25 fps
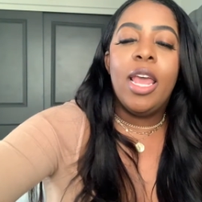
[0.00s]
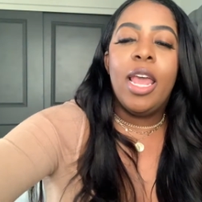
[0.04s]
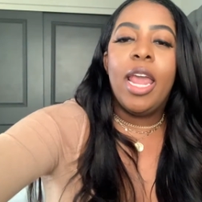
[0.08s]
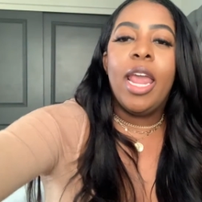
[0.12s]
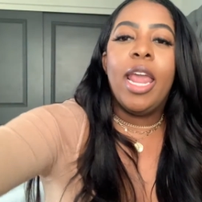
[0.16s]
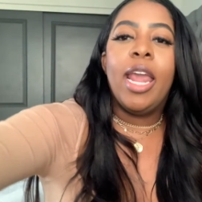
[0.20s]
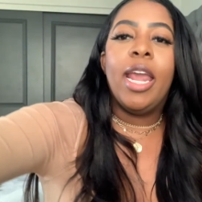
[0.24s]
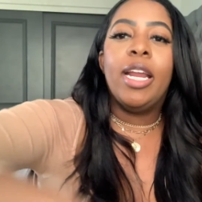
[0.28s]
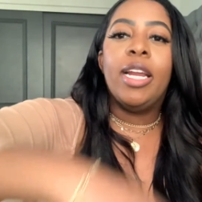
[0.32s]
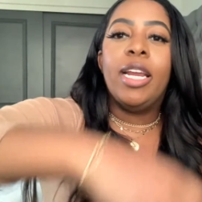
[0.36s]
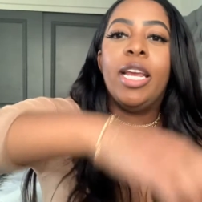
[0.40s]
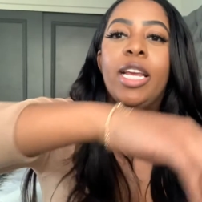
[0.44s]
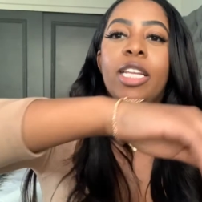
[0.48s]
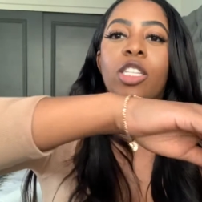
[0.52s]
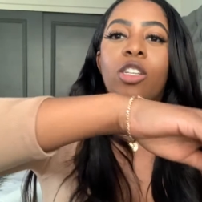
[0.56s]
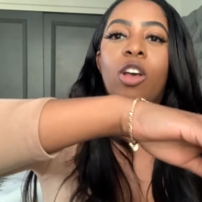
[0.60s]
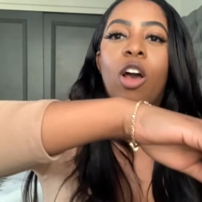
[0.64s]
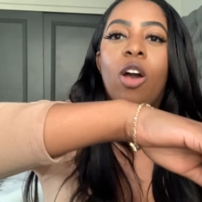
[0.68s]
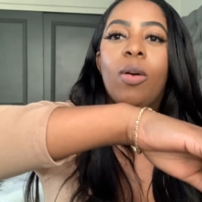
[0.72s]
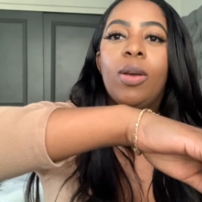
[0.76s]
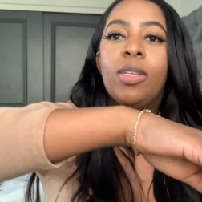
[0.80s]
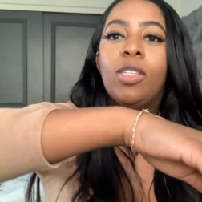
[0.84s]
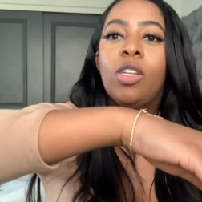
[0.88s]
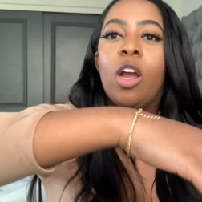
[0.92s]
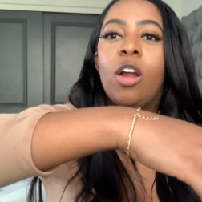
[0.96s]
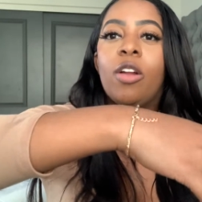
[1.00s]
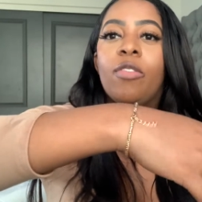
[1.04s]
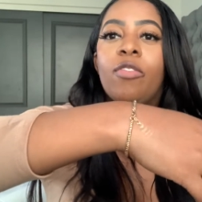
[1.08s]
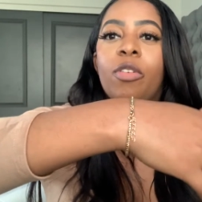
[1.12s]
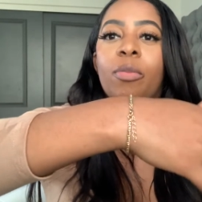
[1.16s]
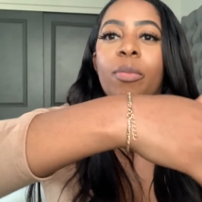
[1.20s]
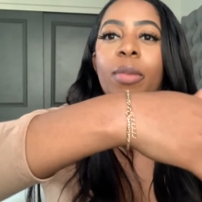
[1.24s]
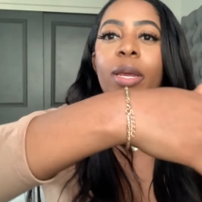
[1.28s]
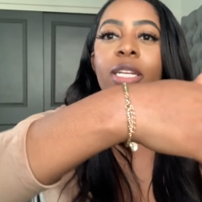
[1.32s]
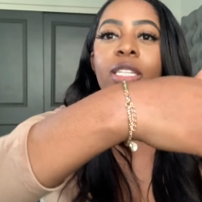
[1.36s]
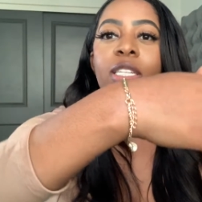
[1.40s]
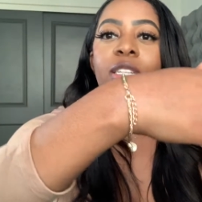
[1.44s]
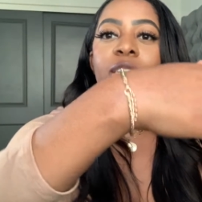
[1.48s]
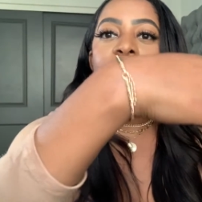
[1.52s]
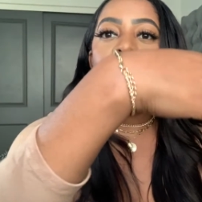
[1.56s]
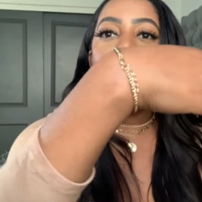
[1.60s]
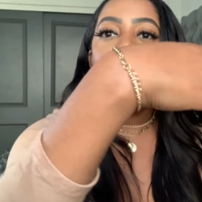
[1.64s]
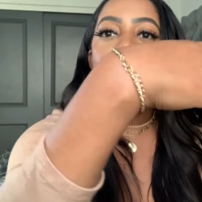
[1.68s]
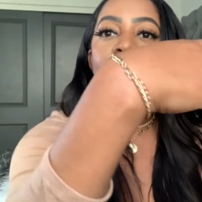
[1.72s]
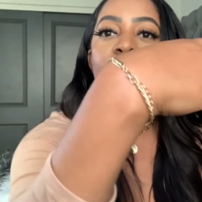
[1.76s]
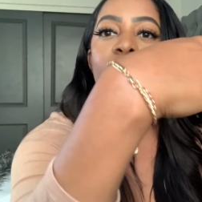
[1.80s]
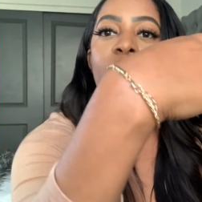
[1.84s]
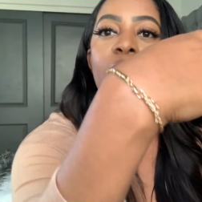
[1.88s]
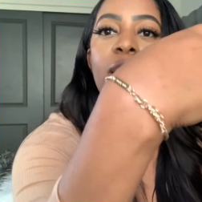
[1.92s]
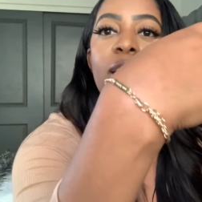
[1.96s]
and it's always hard for me to
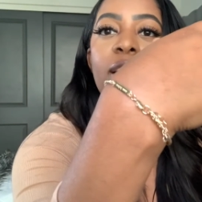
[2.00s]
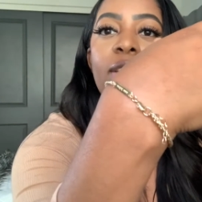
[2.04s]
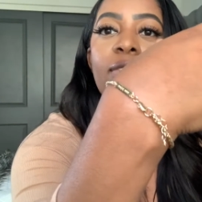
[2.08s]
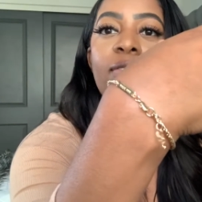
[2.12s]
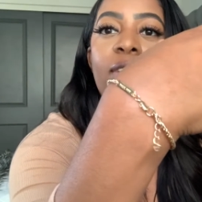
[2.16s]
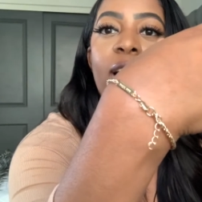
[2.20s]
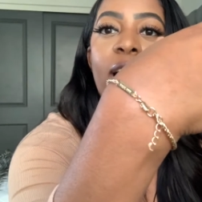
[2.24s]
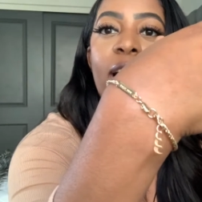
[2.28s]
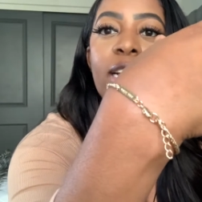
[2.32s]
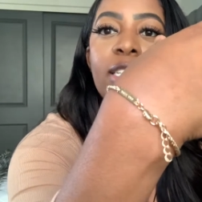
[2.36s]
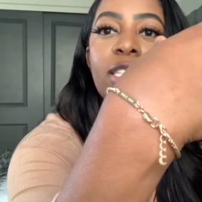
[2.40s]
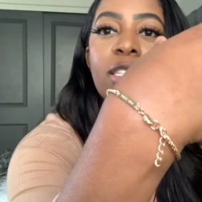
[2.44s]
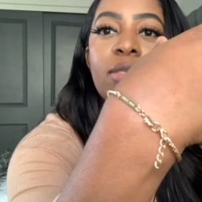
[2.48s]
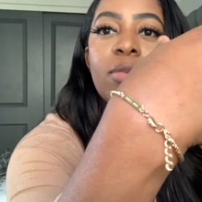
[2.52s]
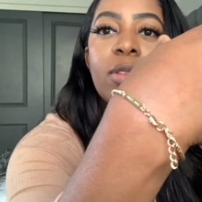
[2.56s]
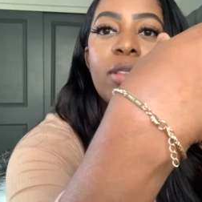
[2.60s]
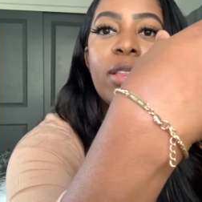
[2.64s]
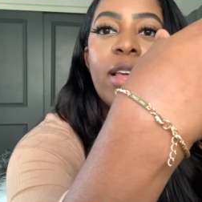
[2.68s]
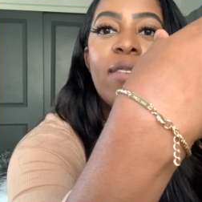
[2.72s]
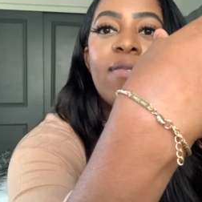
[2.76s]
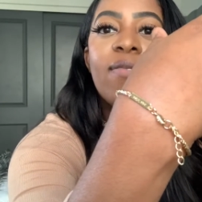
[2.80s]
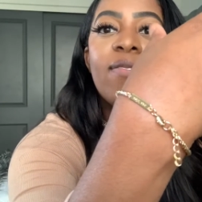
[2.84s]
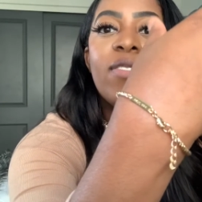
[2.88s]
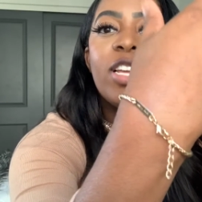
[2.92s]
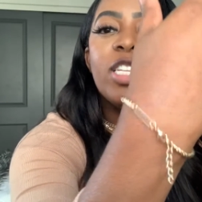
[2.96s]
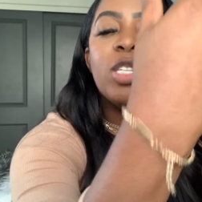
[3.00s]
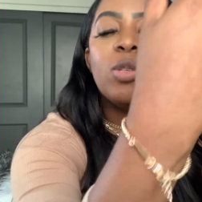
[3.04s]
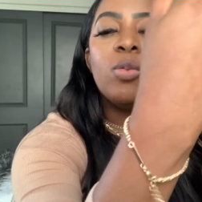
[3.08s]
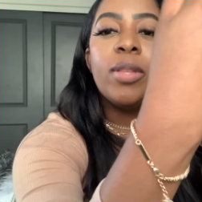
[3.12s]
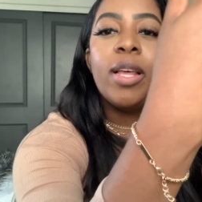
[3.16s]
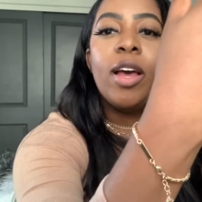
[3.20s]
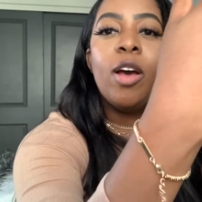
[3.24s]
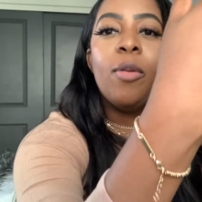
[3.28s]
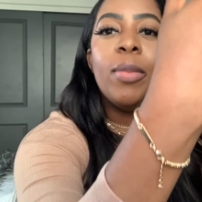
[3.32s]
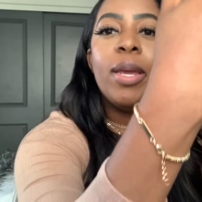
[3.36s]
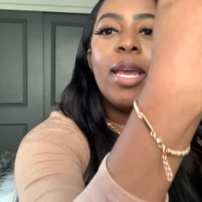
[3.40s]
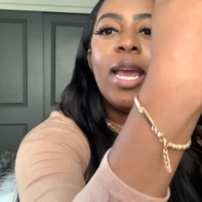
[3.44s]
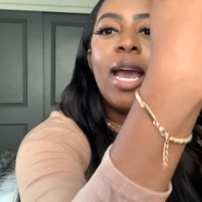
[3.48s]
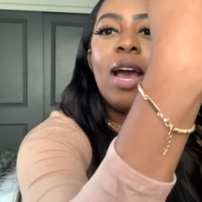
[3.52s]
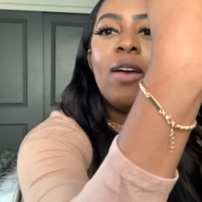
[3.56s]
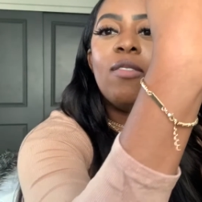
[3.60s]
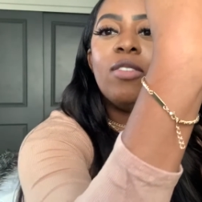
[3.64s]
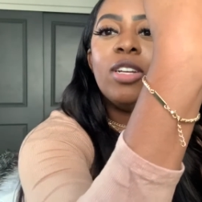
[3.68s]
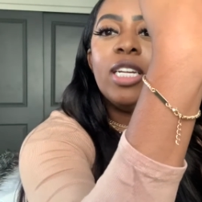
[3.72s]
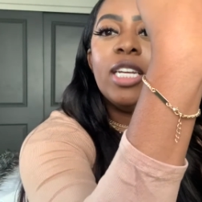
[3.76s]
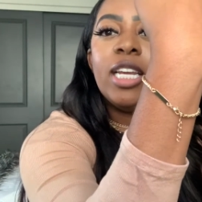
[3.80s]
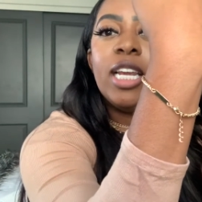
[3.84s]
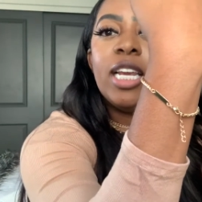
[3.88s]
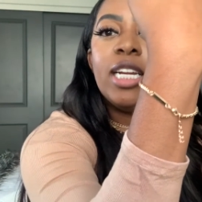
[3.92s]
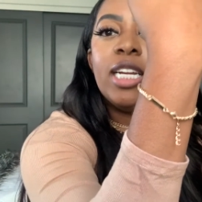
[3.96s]
like find something that fits without me
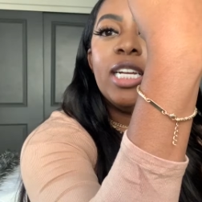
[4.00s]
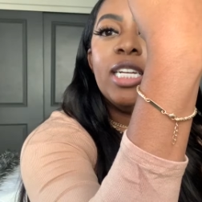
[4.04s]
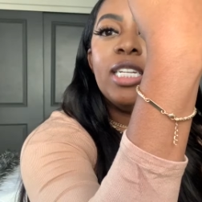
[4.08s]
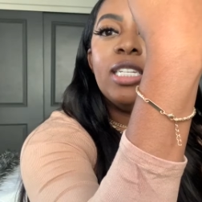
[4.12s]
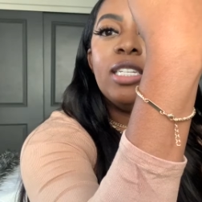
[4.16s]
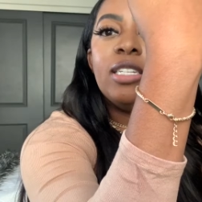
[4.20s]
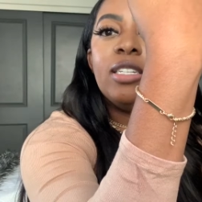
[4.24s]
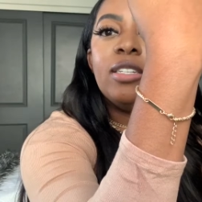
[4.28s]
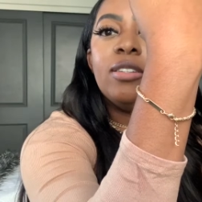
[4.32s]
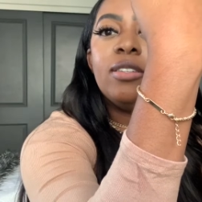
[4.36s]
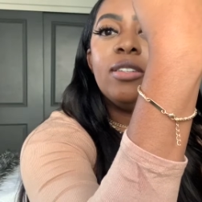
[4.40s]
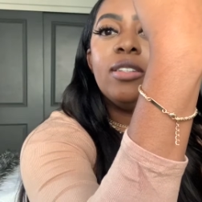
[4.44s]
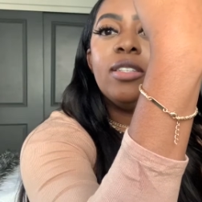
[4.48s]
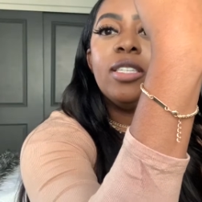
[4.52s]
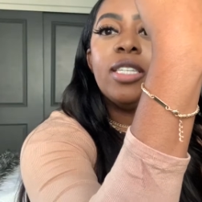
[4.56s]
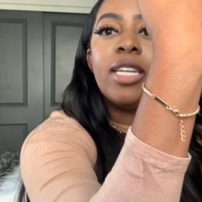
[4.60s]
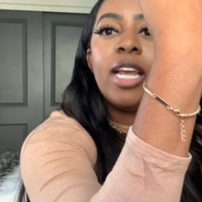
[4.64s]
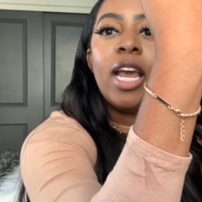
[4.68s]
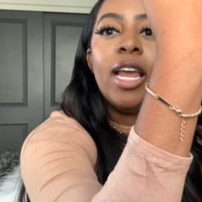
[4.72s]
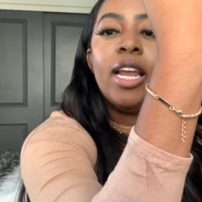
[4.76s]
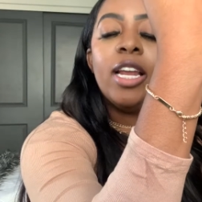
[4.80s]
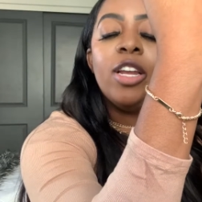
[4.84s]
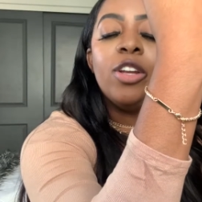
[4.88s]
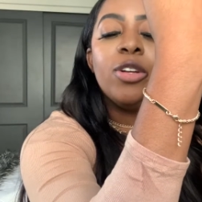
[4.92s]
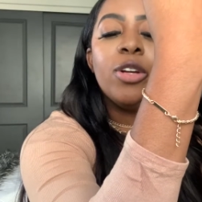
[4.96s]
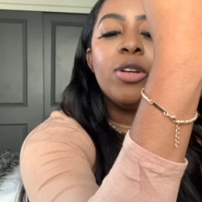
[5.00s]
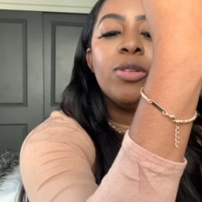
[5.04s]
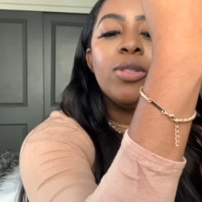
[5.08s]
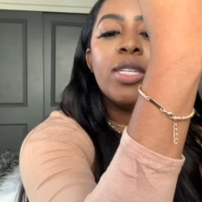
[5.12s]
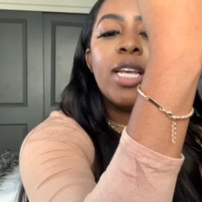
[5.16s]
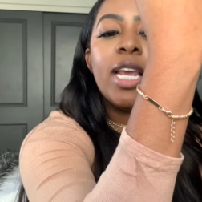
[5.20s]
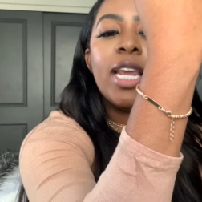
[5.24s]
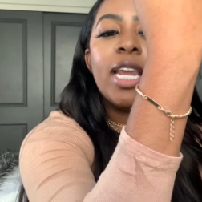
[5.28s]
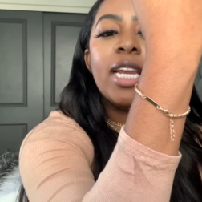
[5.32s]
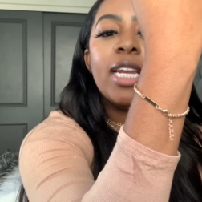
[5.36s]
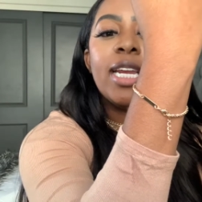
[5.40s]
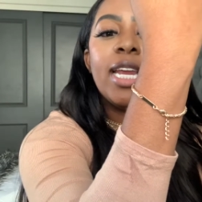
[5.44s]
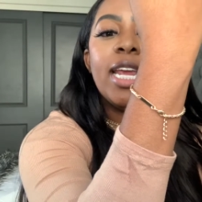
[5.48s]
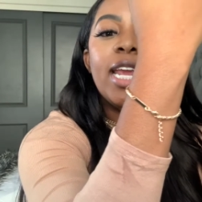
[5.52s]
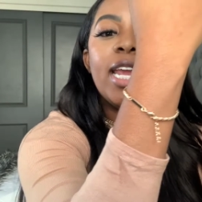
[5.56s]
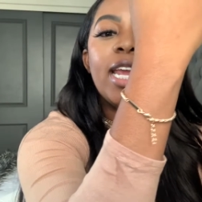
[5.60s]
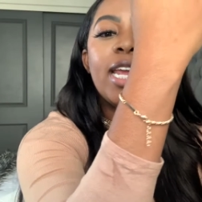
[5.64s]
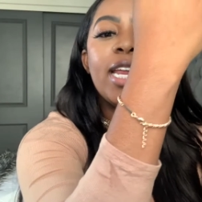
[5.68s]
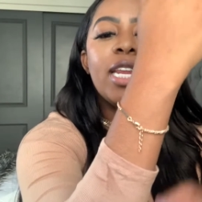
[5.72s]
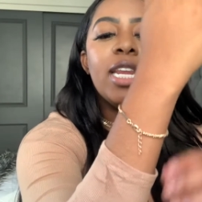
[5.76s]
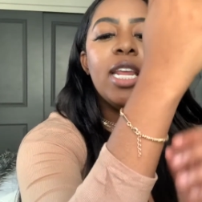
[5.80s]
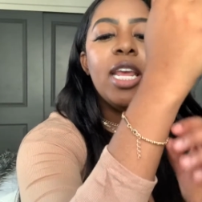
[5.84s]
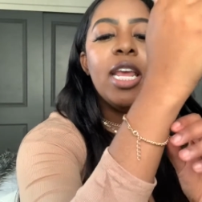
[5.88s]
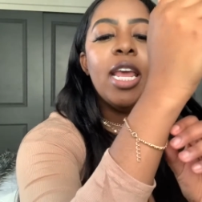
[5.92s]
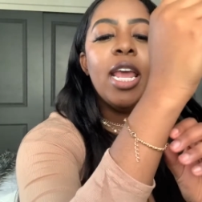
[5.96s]
having to get it take, you know, taken
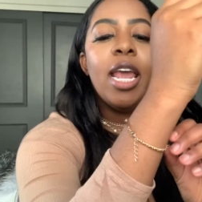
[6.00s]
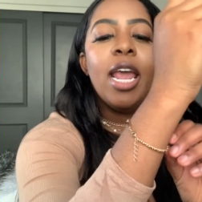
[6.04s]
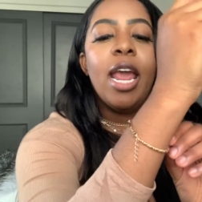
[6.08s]
in.